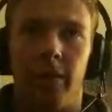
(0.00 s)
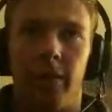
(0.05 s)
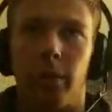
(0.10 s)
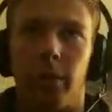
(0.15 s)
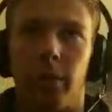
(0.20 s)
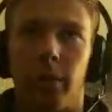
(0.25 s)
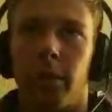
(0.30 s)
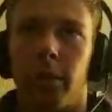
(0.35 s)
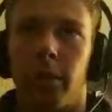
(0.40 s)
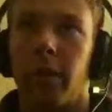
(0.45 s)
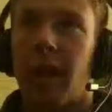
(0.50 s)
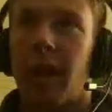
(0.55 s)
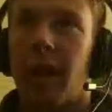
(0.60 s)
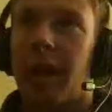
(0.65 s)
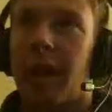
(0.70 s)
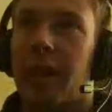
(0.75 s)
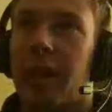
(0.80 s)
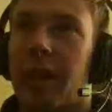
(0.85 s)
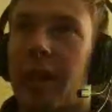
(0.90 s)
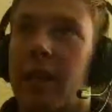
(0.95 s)

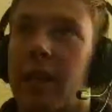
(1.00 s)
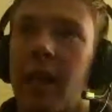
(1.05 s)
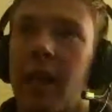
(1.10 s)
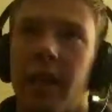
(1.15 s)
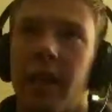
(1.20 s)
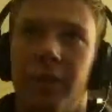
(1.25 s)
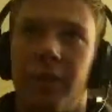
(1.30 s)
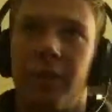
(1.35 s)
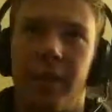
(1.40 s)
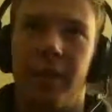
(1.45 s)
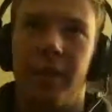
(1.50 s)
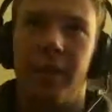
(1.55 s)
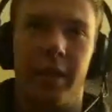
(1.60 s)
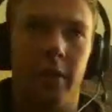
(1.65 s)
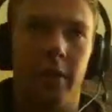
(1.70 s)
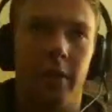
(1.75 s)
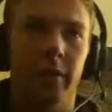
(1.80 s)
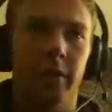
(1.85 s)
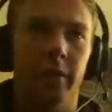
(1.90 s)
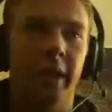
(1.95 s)
For NXN it
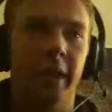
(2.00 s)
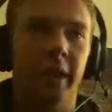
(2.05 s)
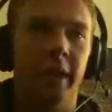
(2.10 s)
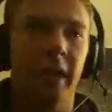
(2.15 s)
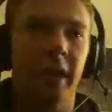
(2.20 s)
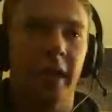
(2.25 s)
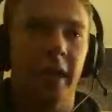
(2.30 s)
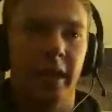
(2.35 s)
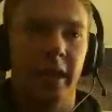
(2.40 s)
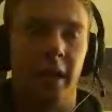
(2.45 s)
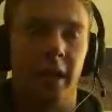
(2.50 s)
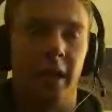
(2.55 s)
was 3